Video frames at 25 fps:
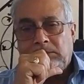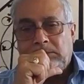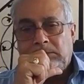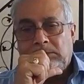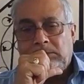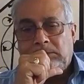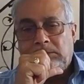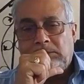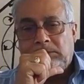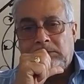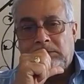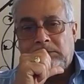
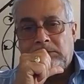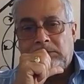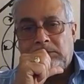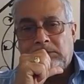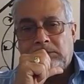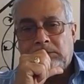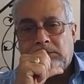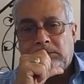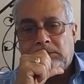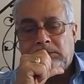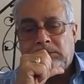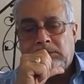
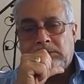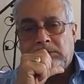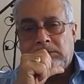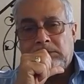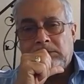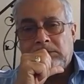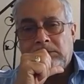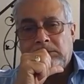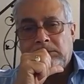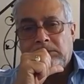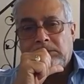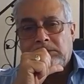
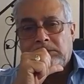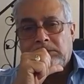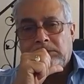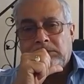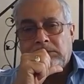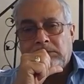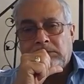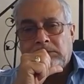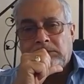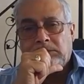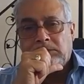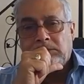
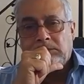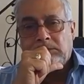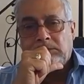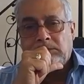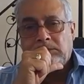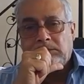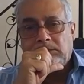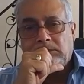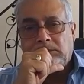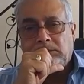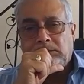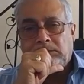
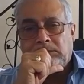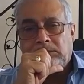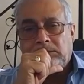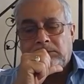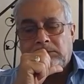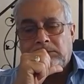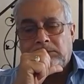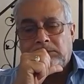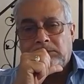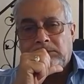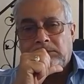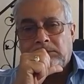
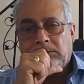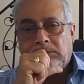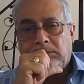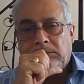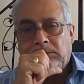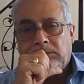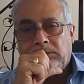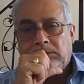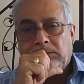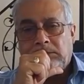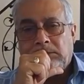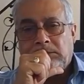
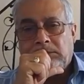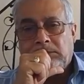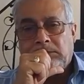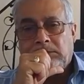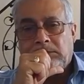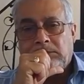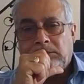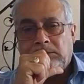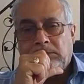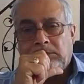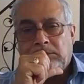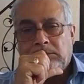
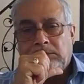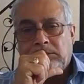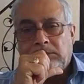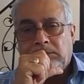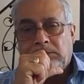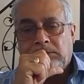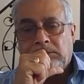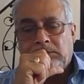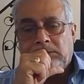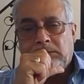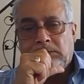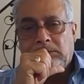
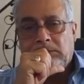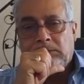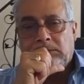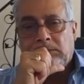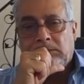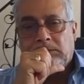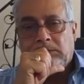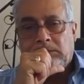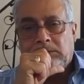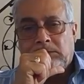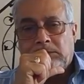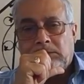
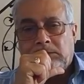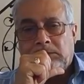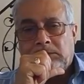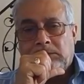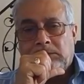(not speaking)